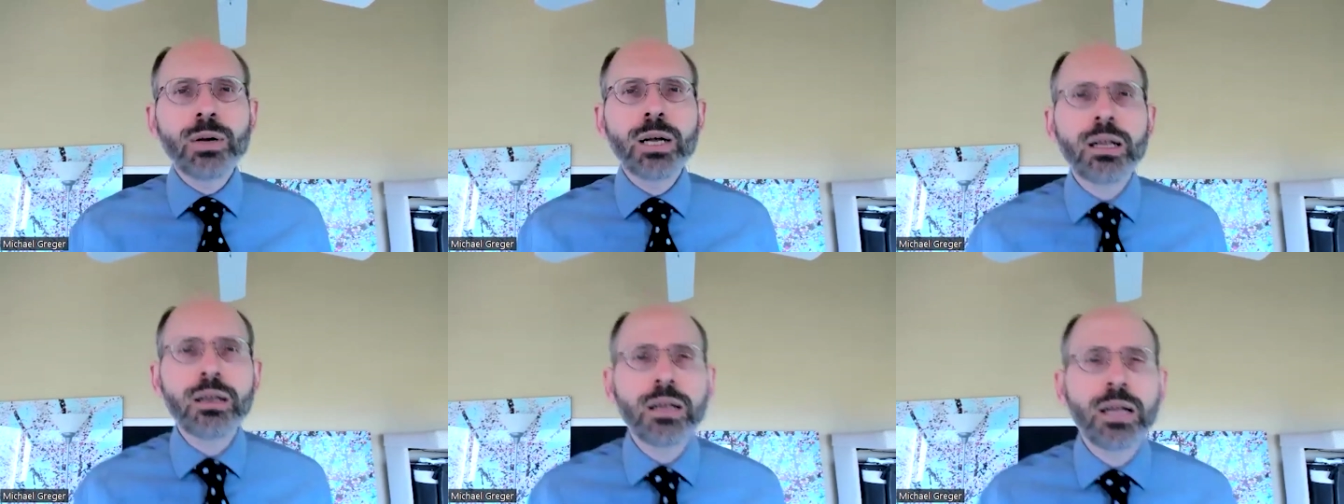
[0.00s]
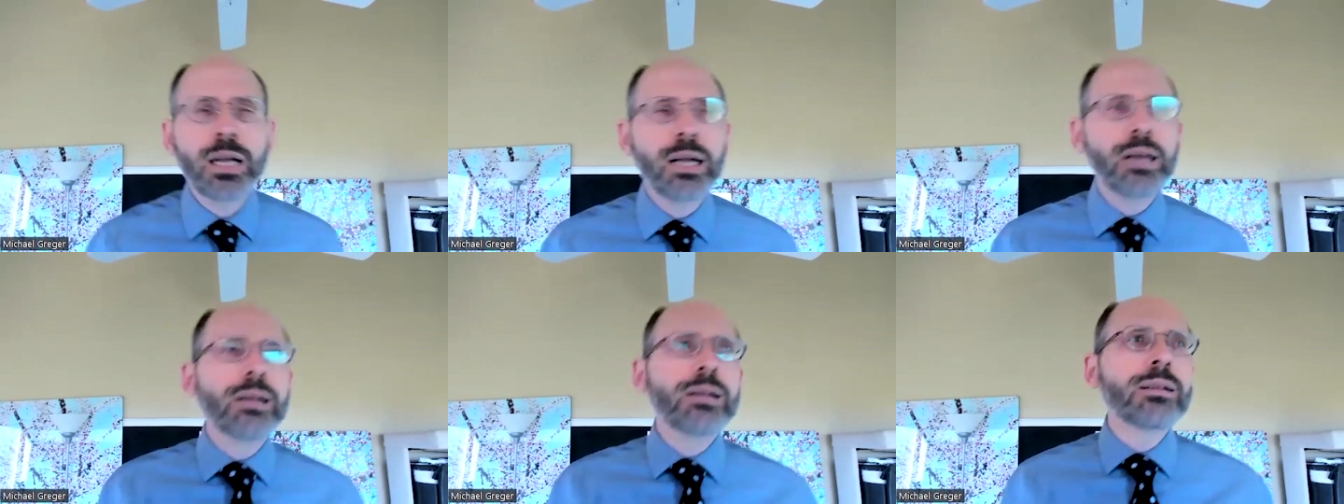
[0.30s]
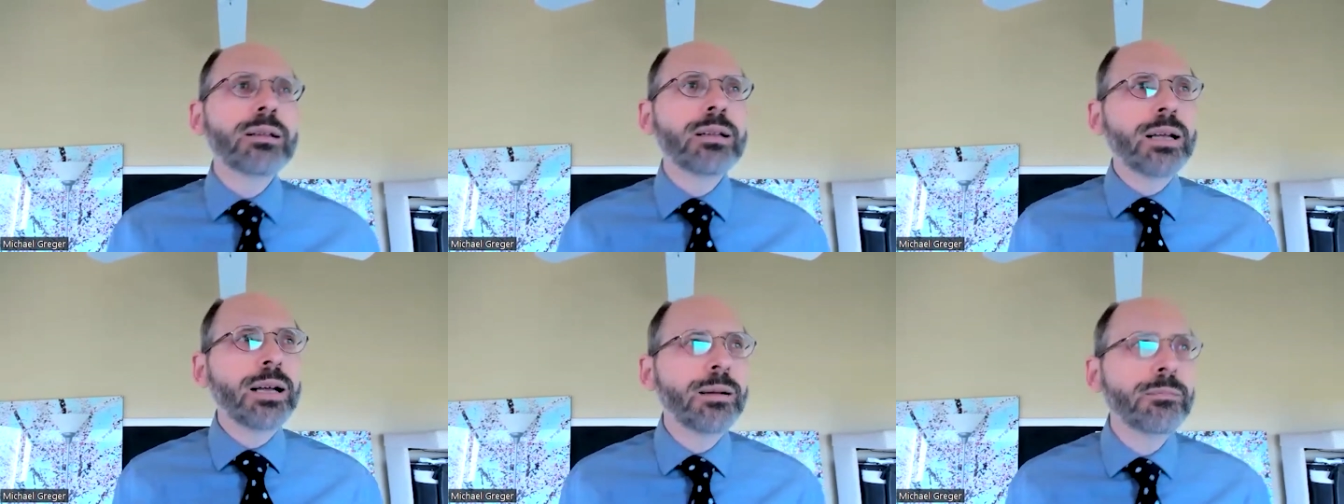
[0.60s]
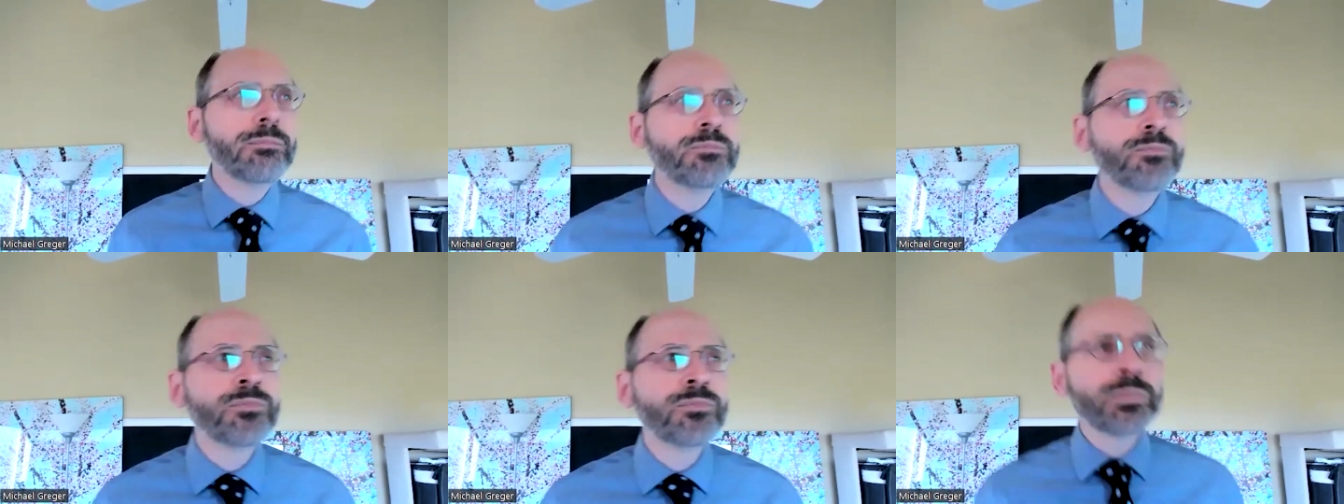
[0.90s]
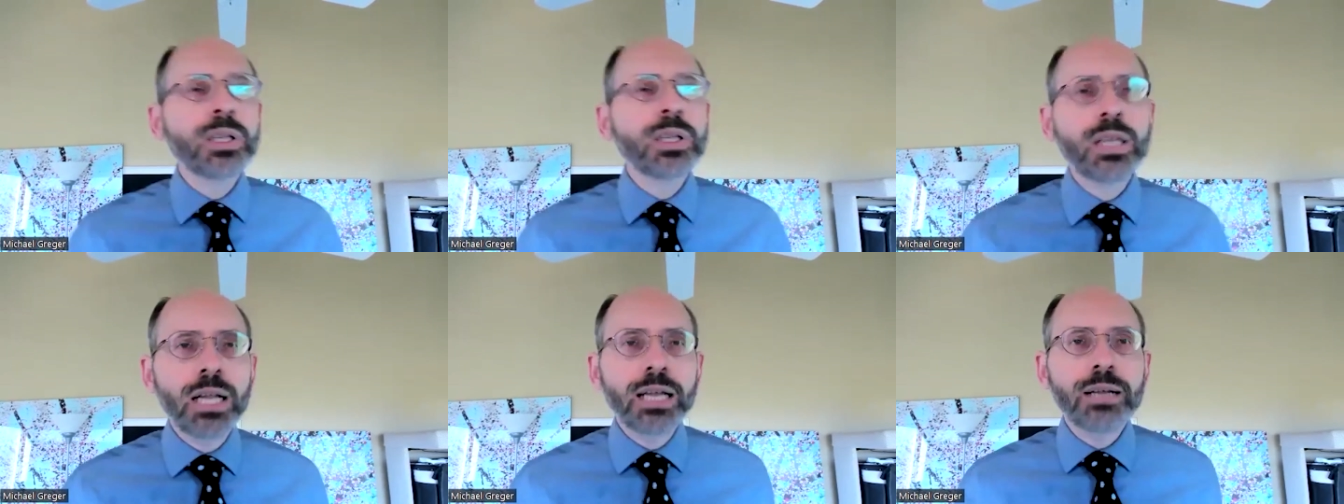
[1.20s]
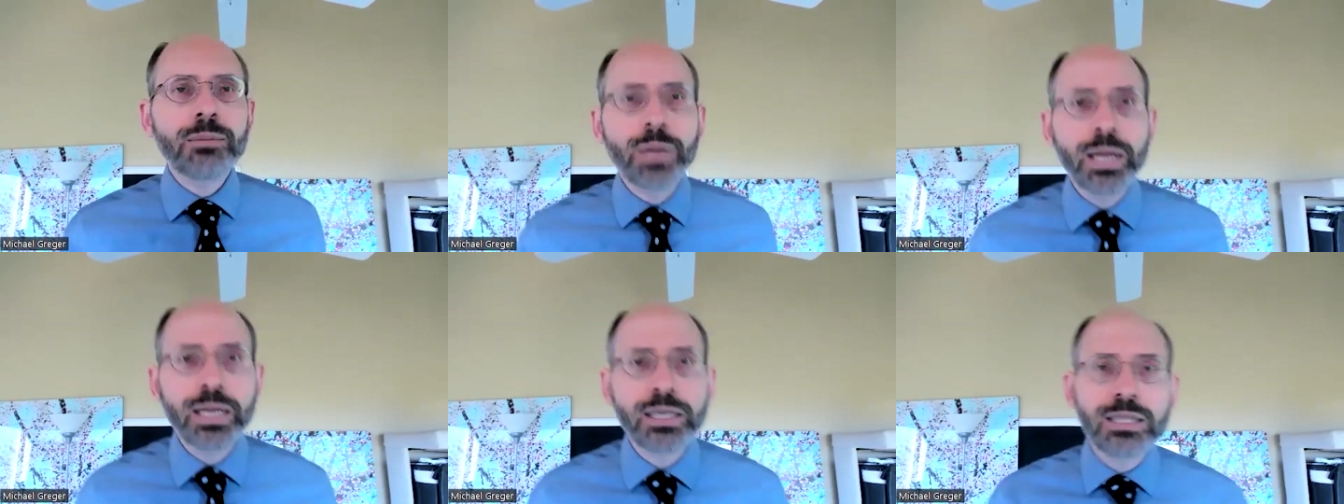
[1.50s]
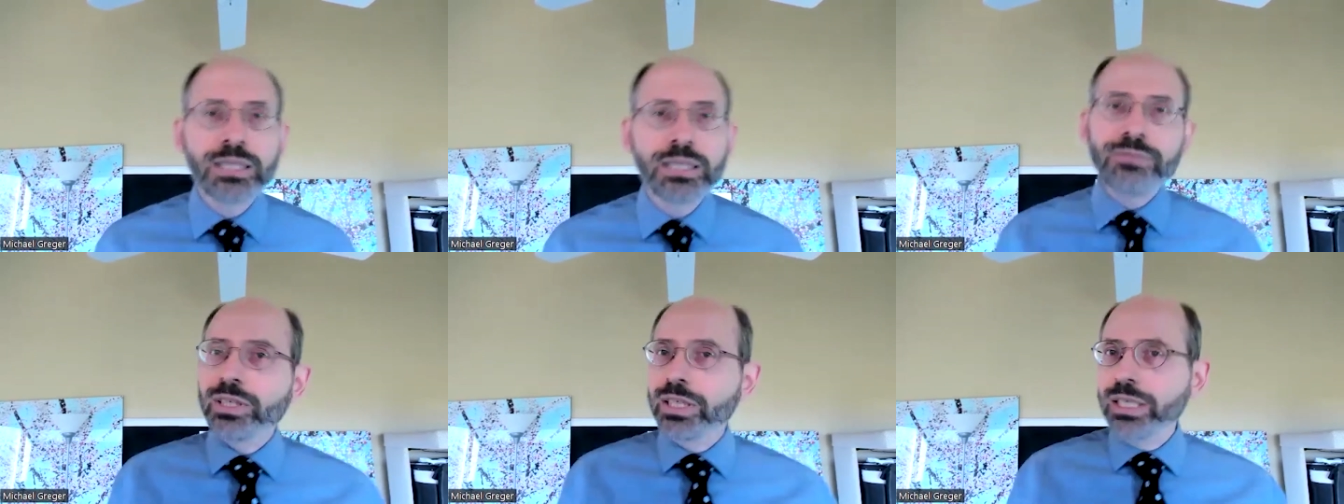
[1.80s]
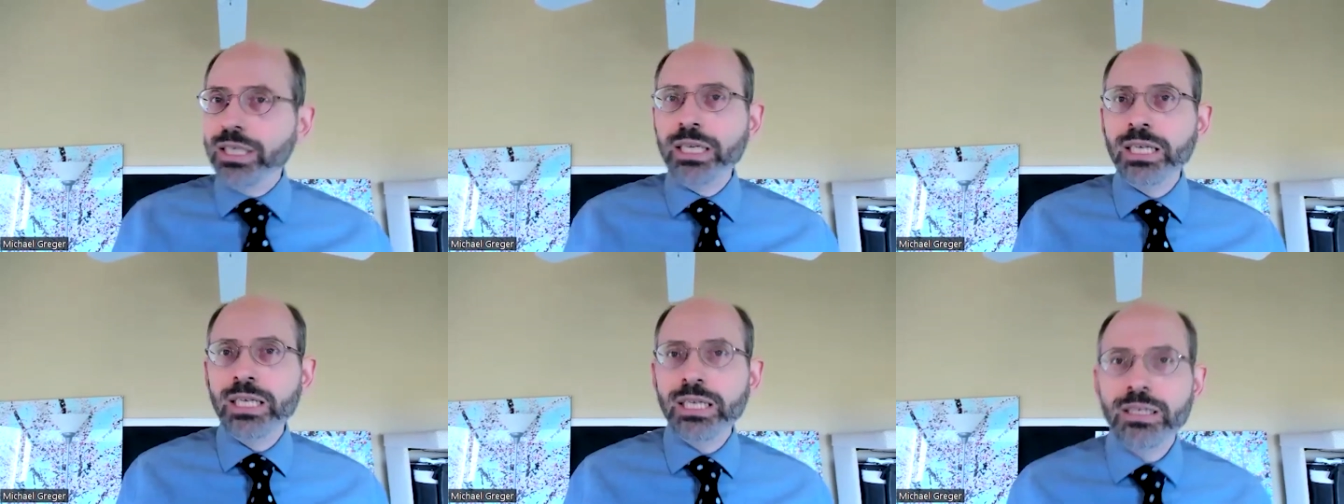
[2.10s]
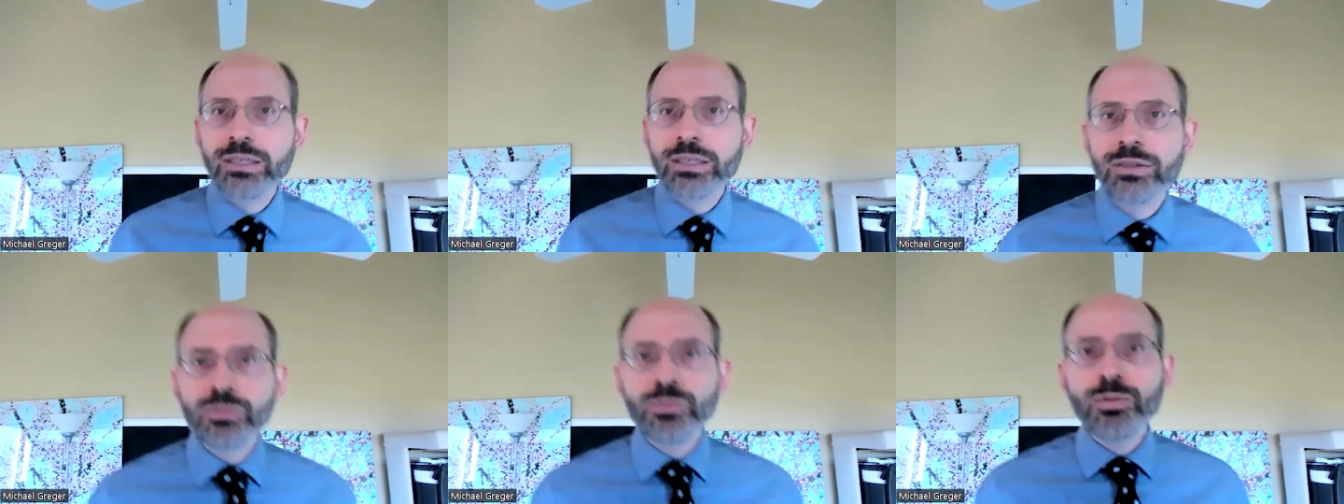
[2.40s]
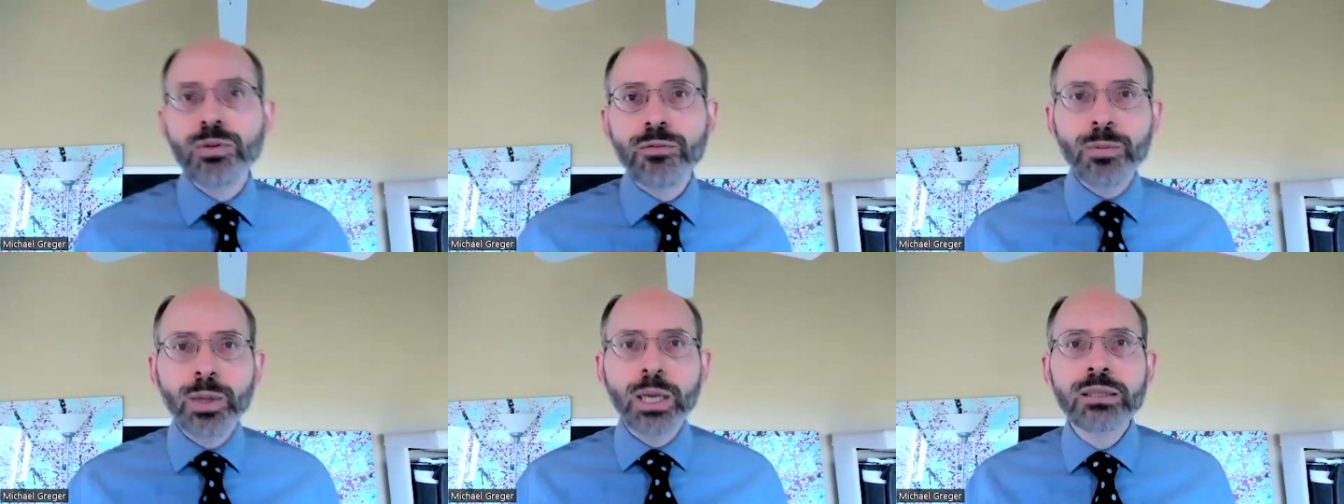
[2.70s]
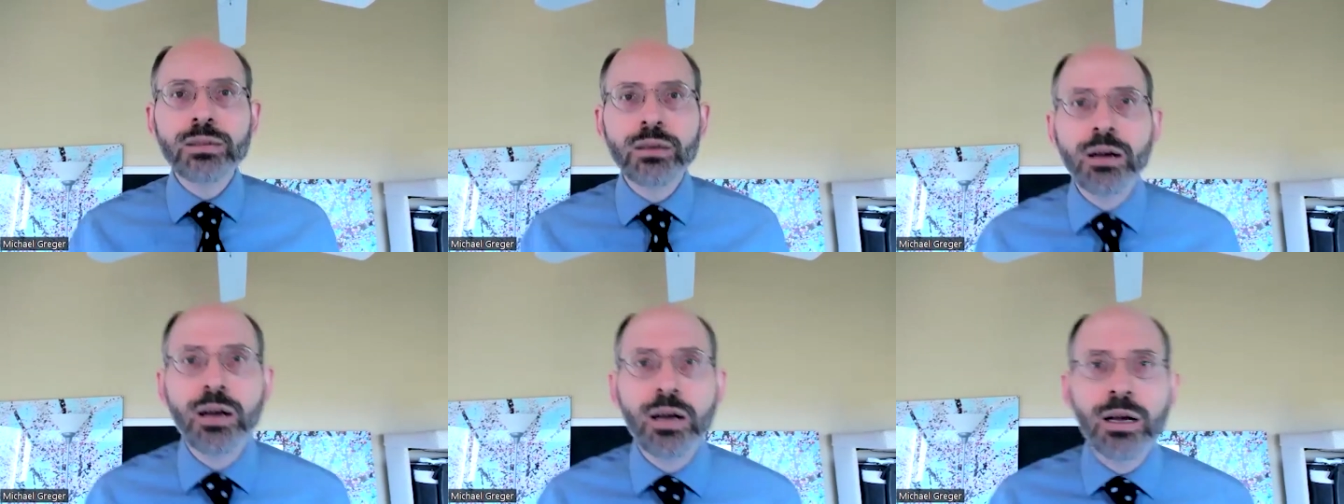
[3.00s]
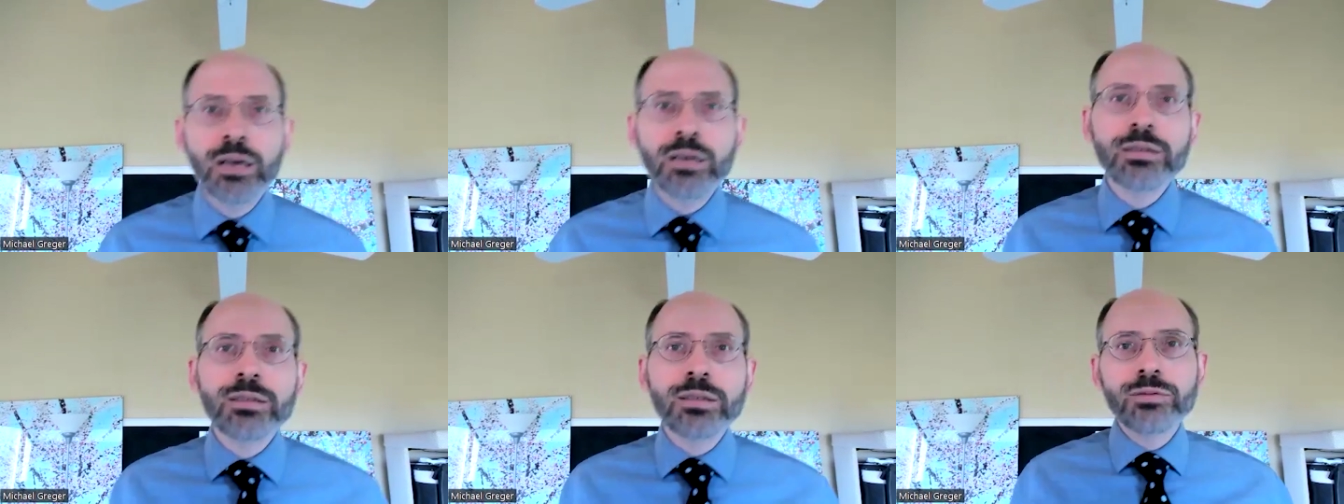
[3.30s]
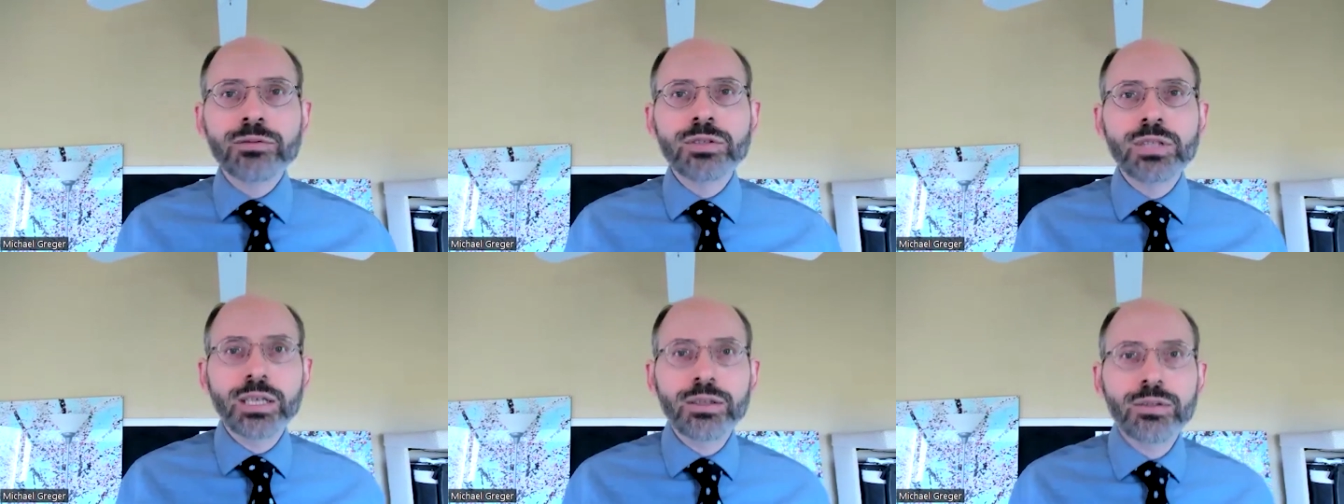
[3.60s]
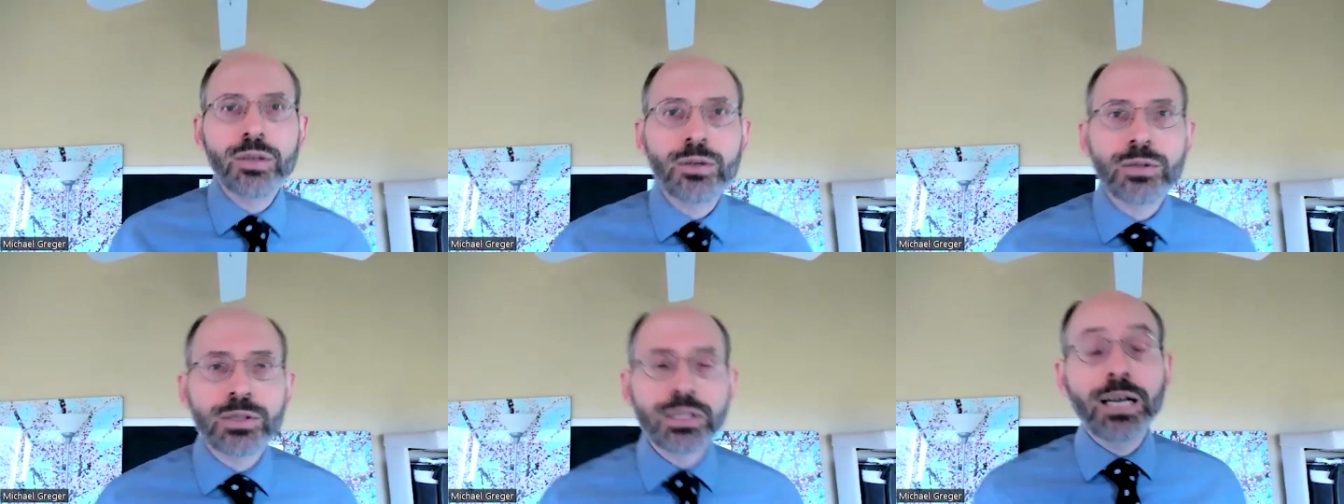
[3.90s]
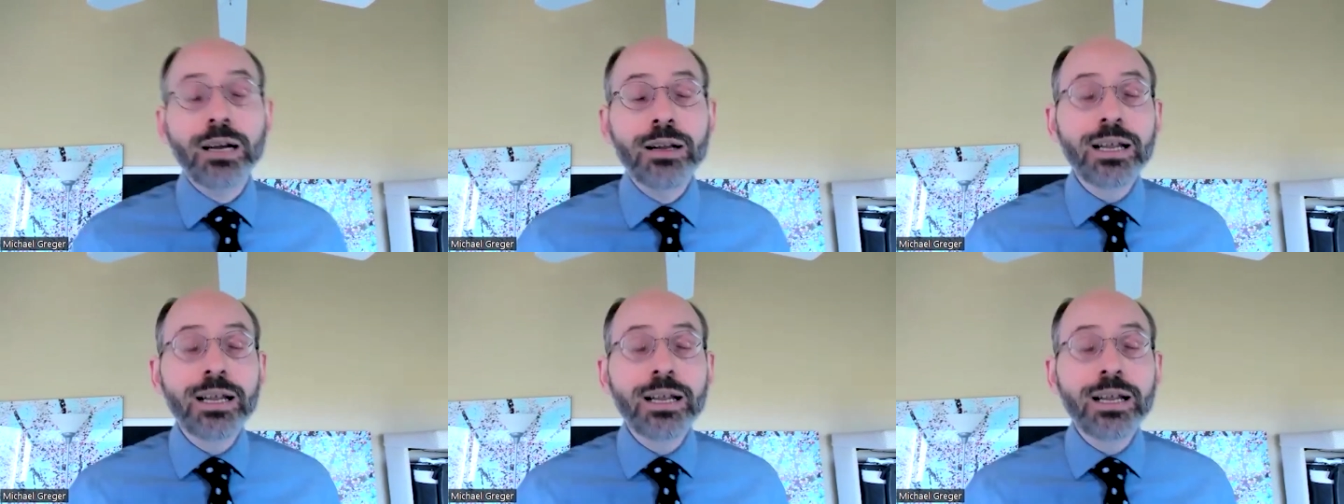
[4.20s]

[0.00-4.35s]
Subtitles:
I'll make DVDs with my talks and send those out.